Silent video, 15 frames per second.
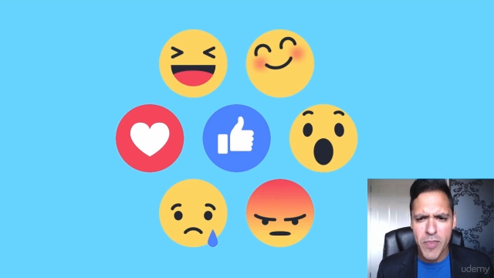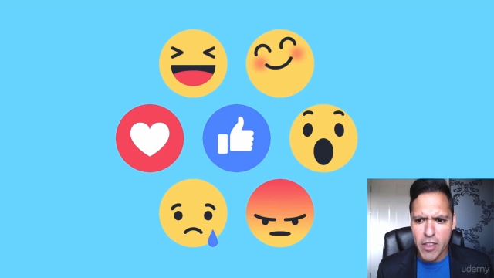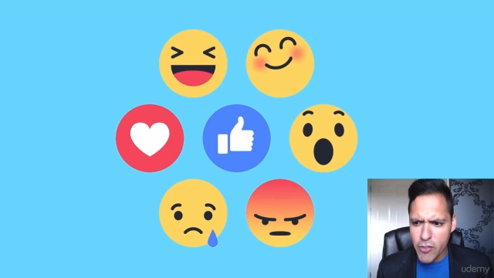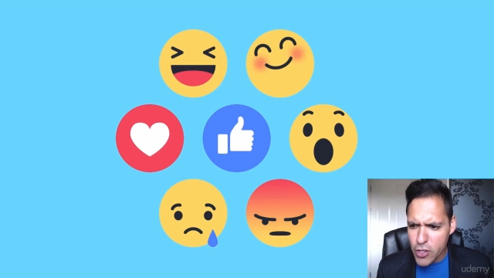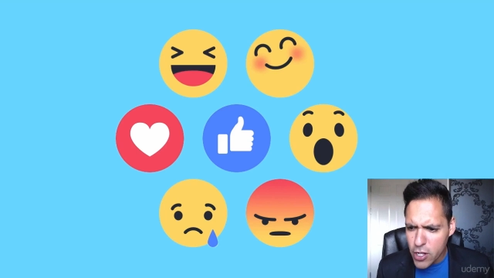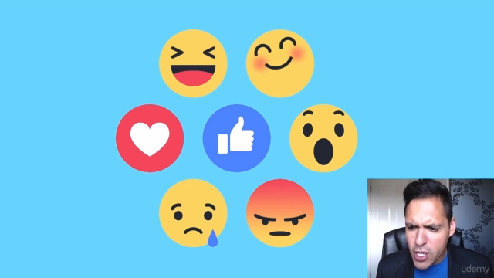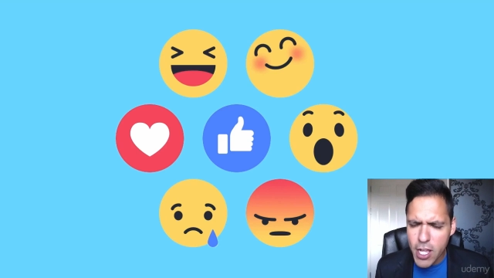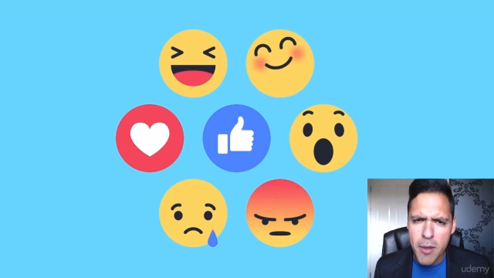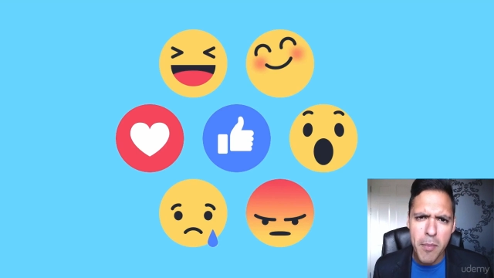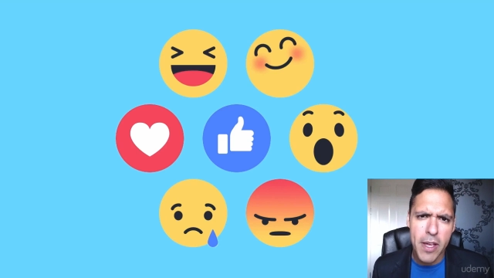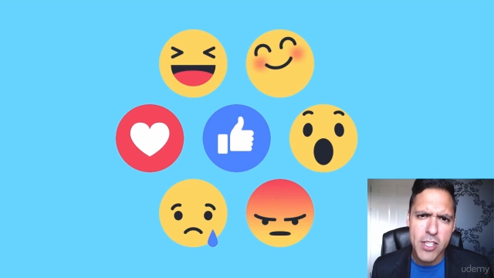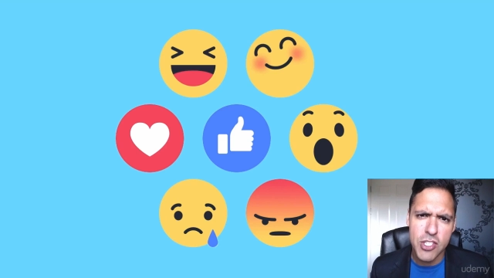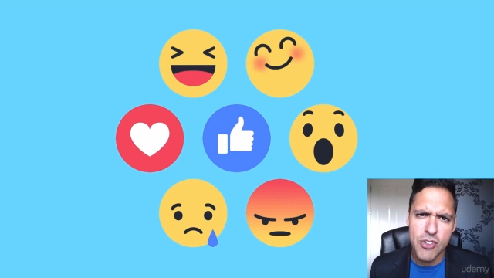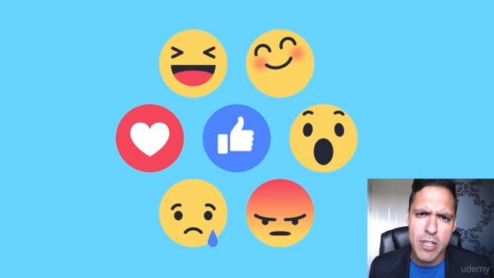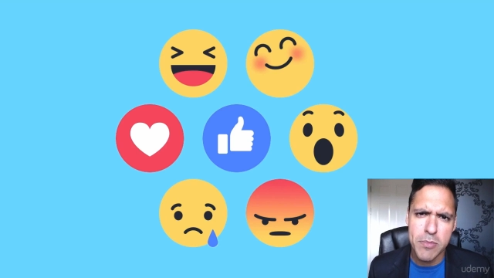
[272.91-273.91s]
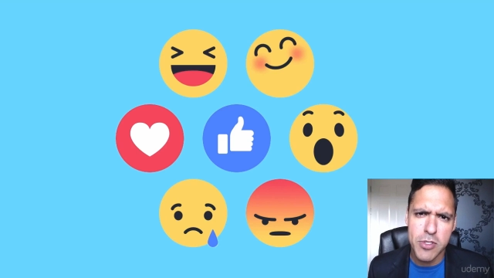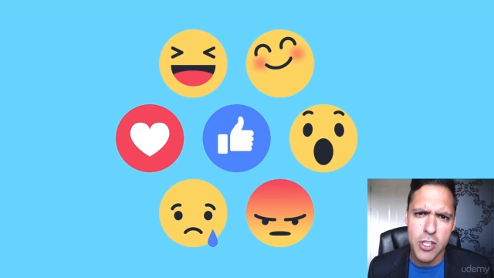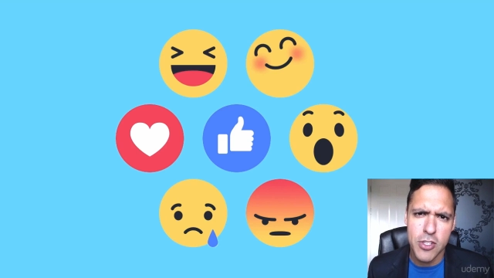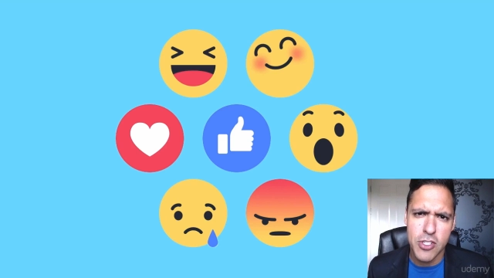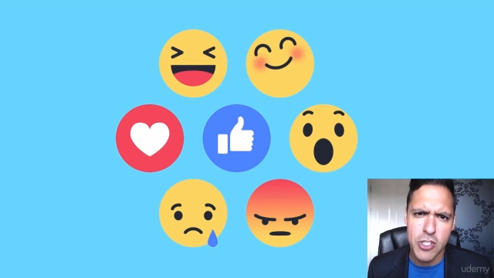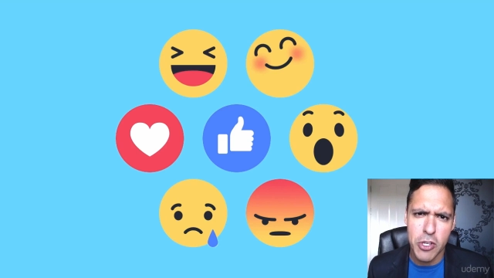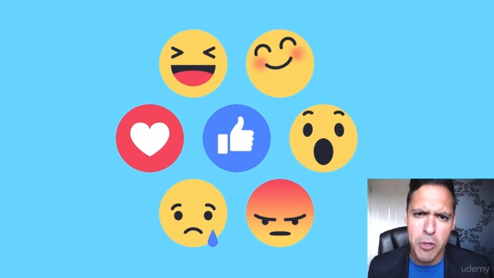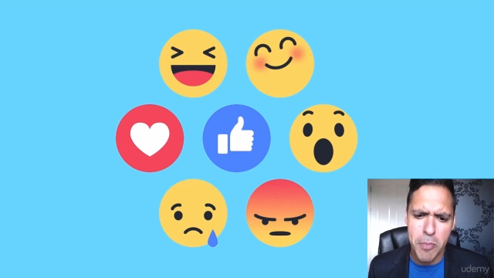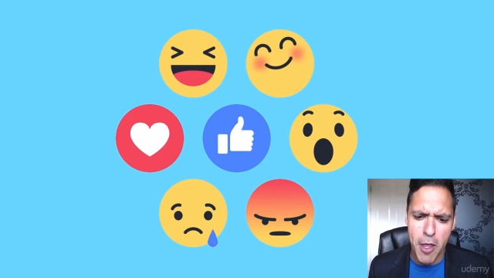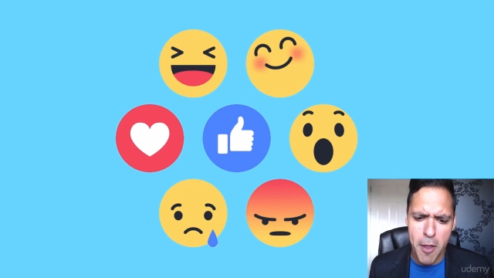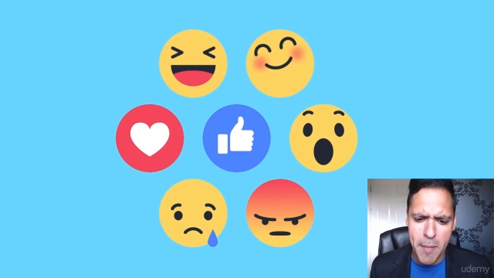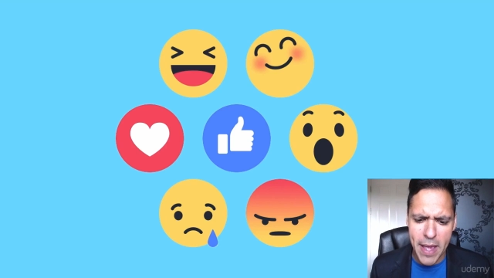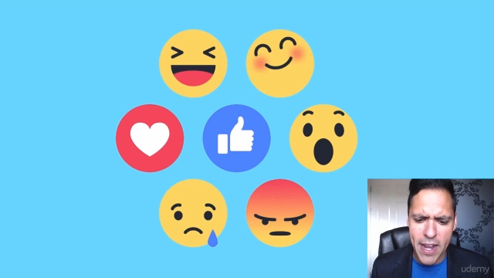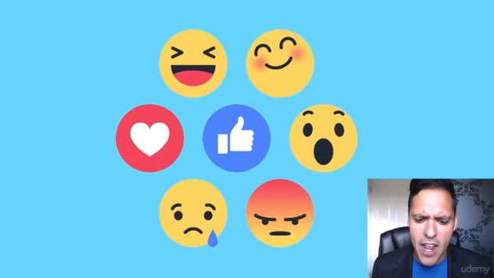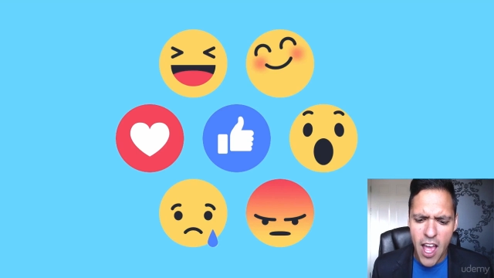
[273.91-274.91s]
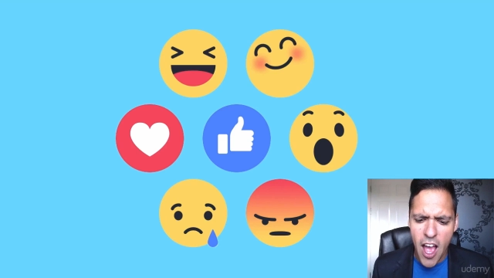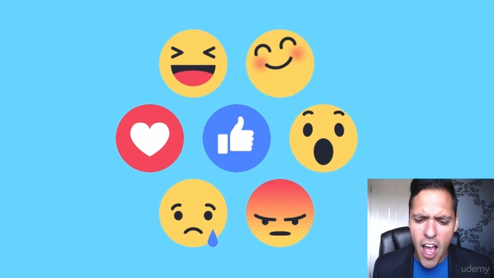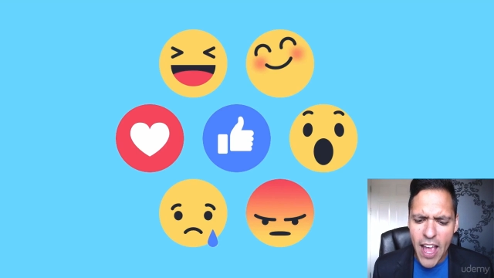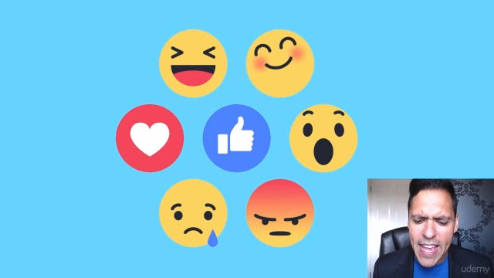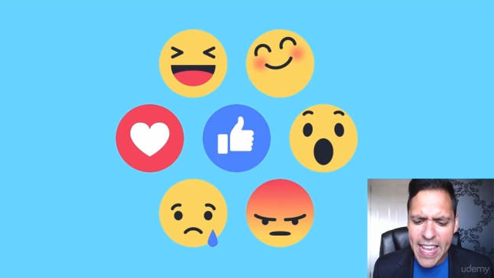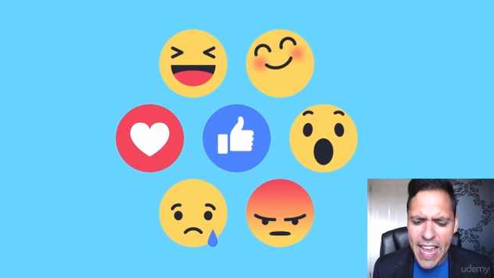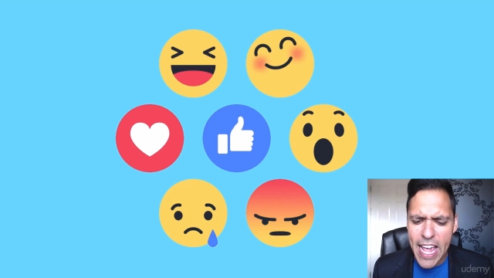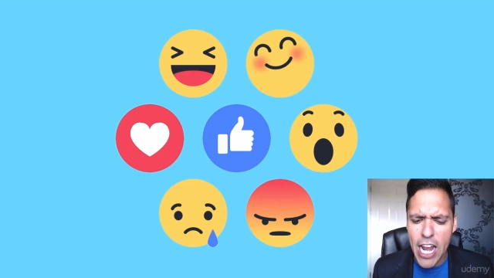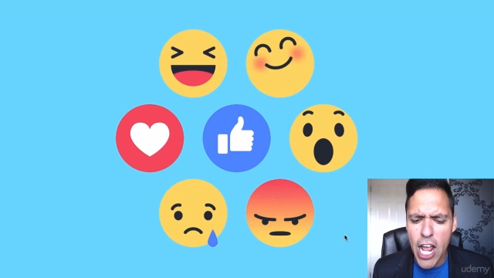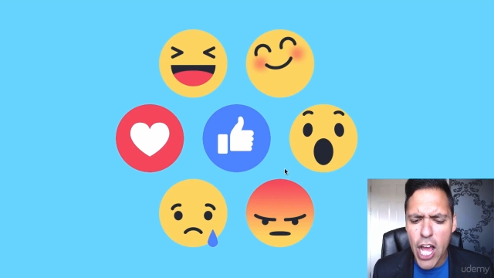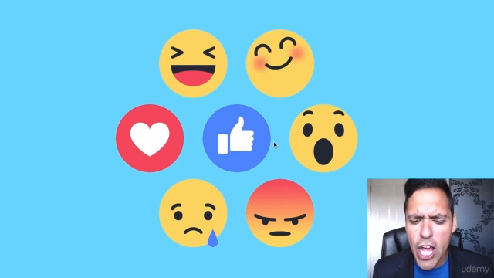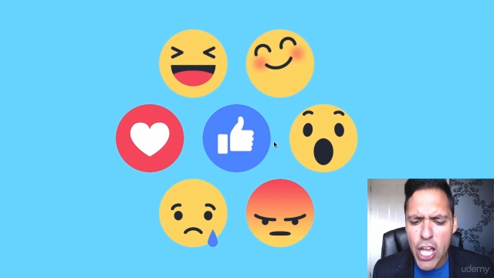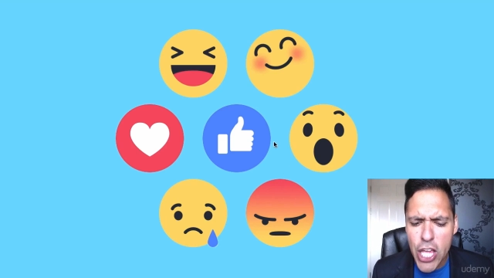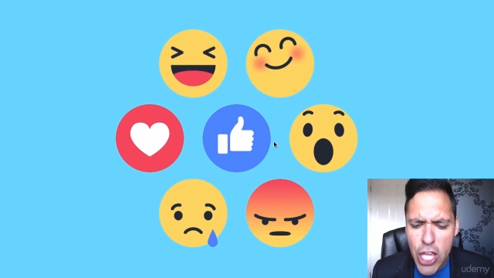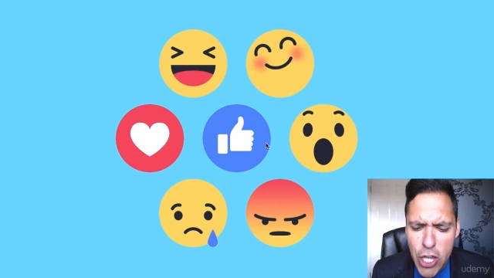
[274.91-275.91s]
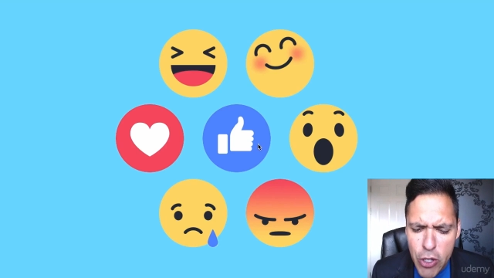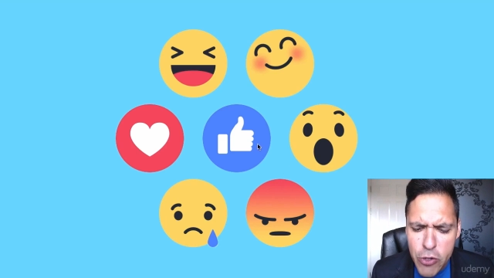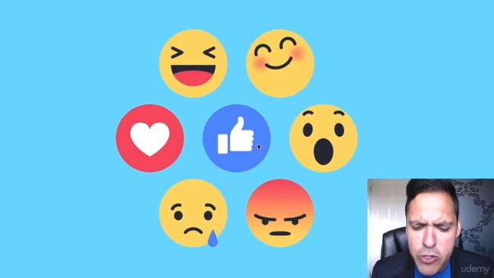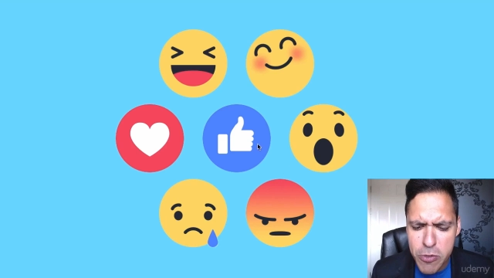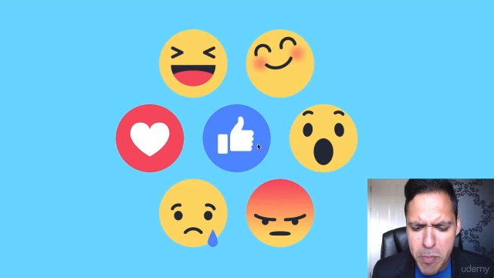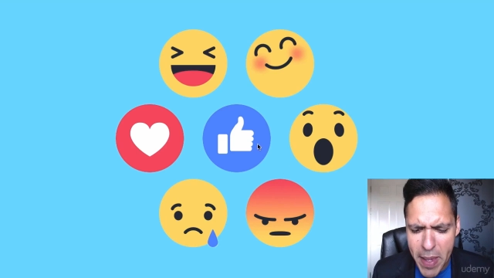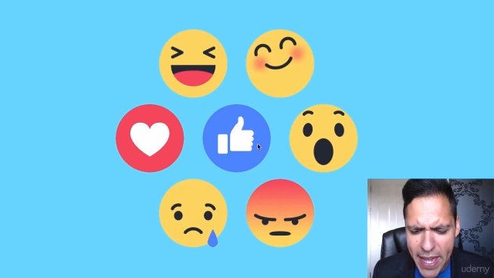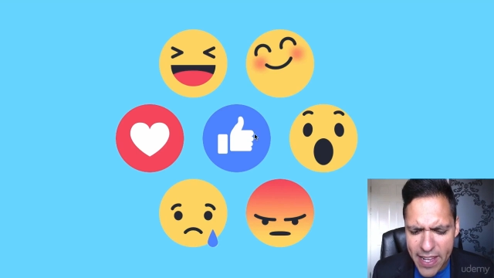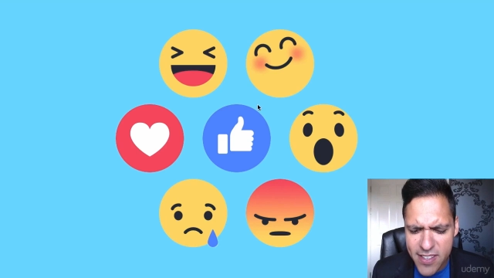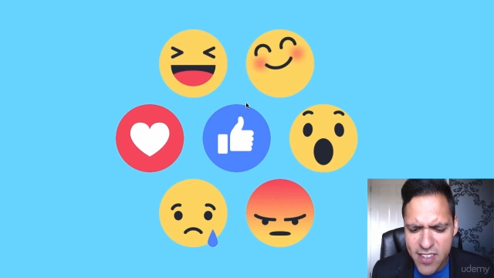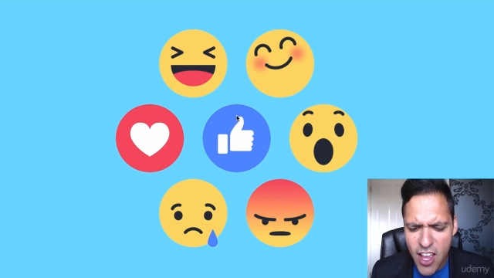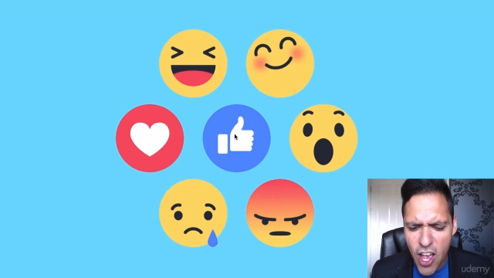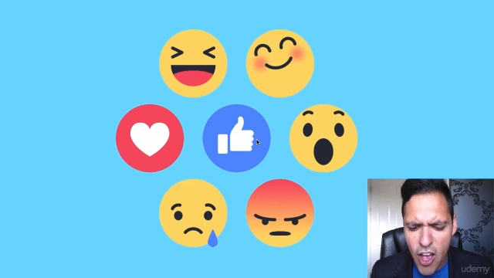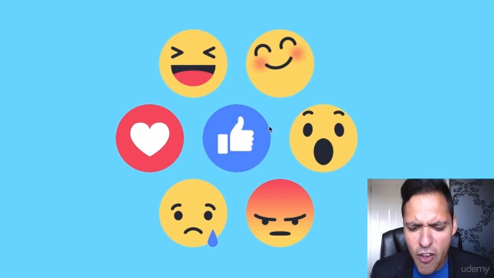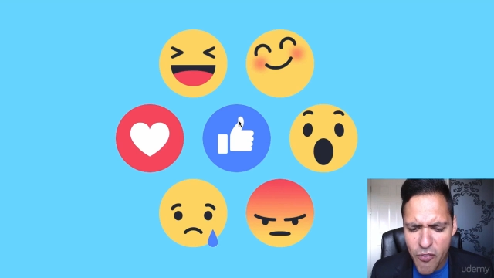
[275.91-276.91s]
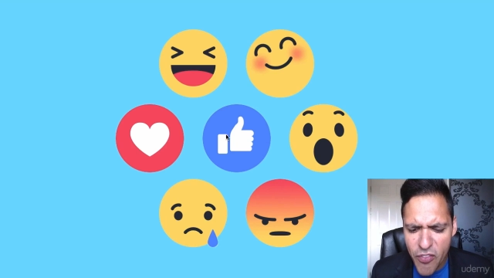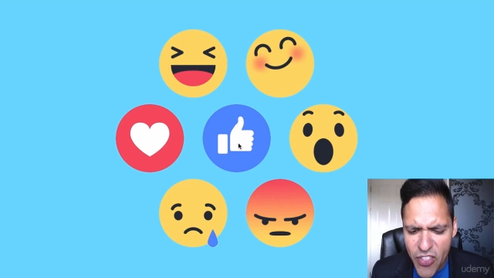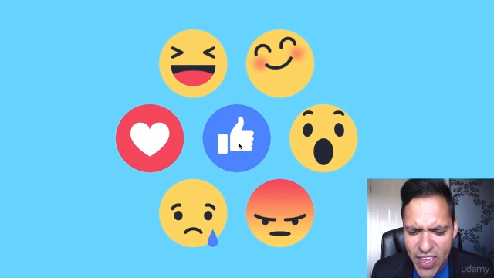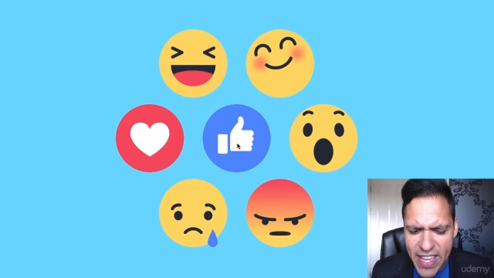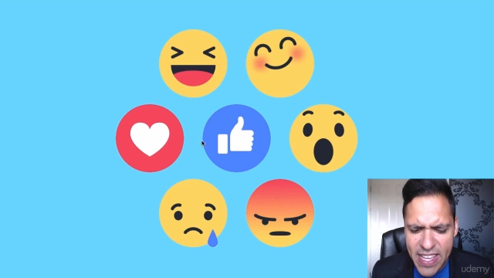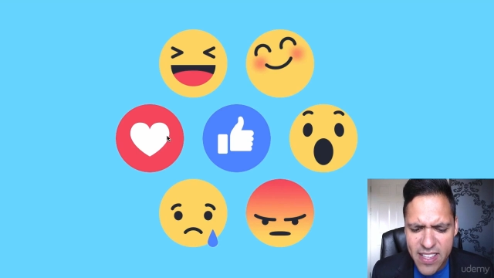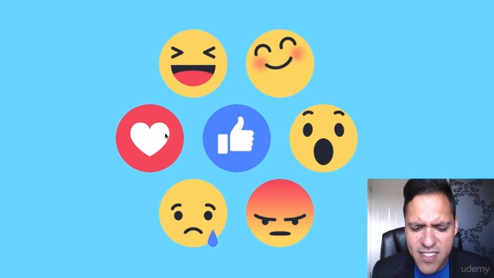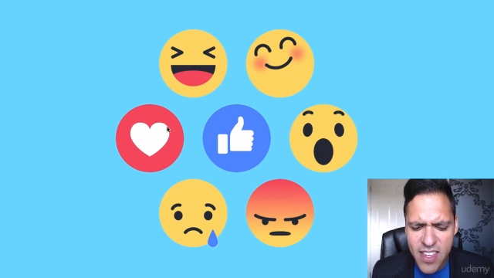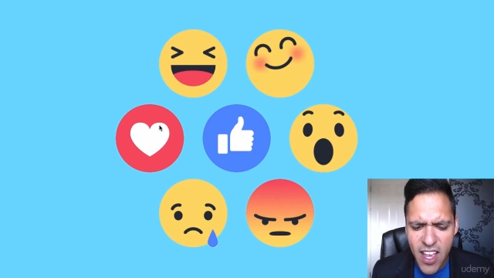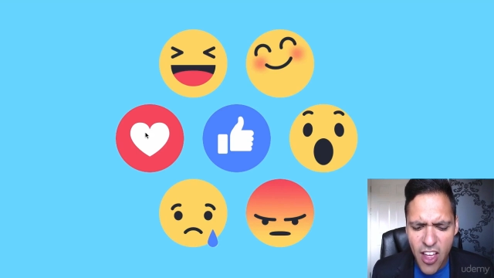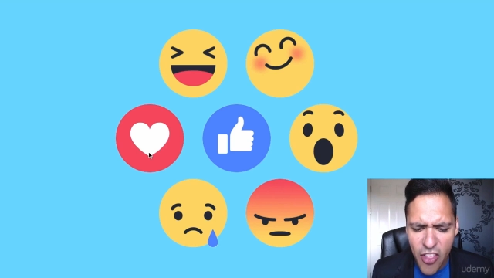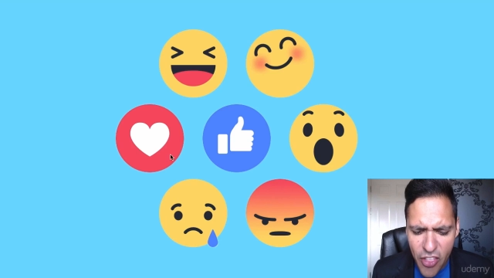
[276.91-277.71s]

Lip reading: If you look at my streams on Supoman, I get a huge mix of these,